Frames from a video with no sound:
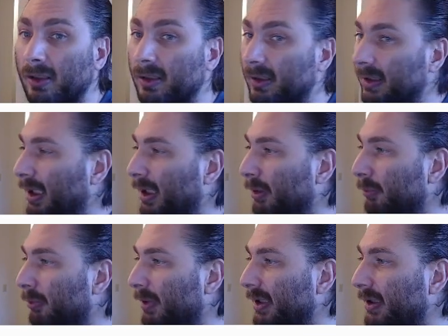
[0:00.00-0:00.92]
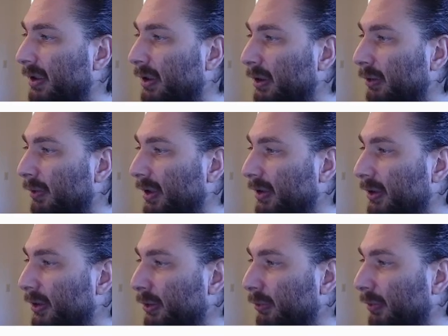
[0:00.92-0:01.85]
Now we're ready to go and
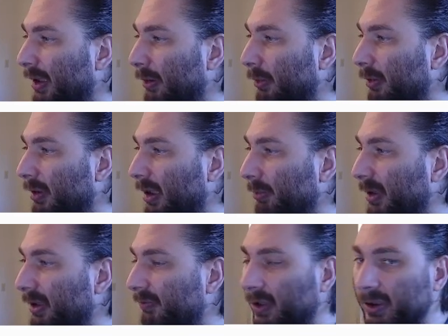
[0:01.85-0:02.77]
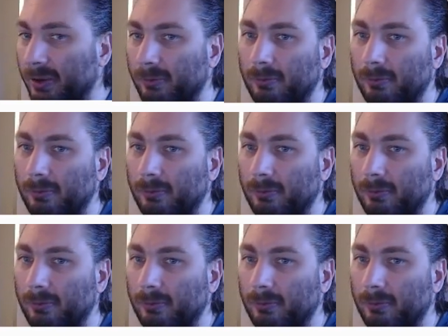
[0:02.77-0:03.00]
do our update function.